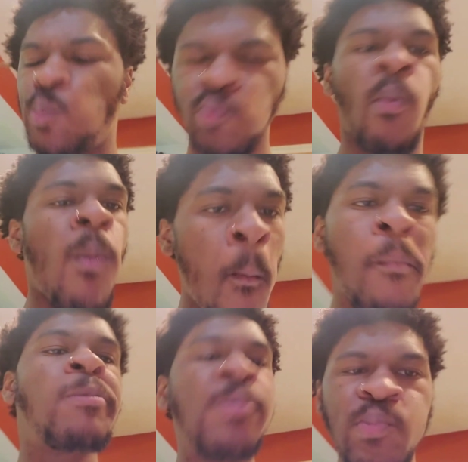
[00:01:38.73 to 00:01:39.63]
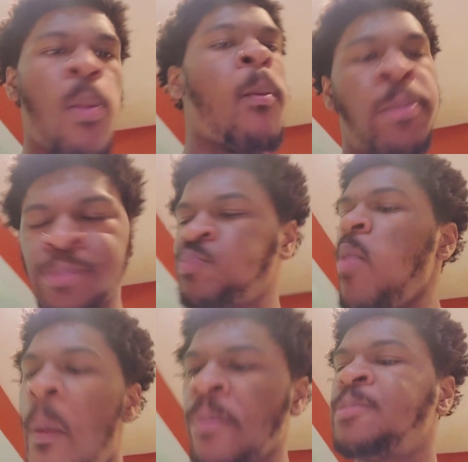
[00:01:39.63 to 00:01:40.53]
Mm-hmm,
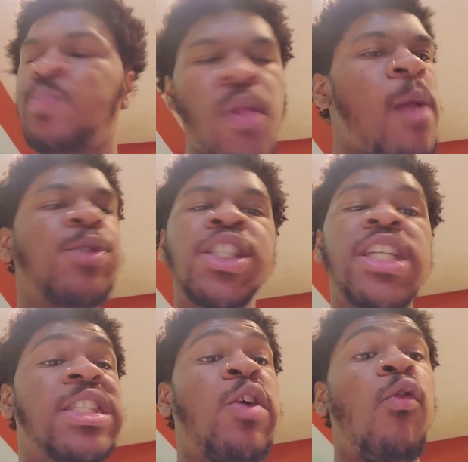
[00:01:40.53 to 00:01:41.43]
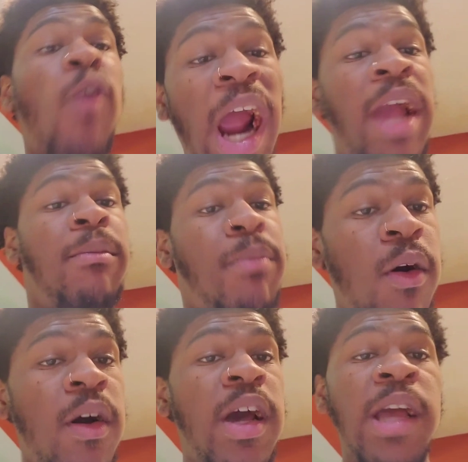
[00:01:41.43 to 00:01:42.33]
mm-hmm. Should taste them right,
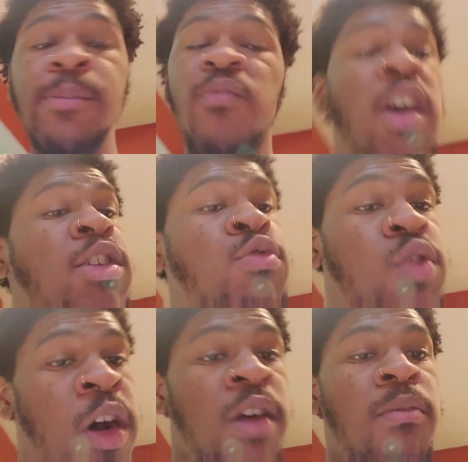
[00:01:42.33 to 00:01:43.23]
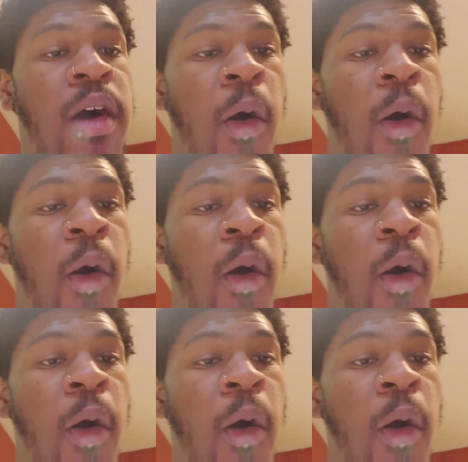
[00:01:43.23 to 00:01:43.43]
boy. What is you talking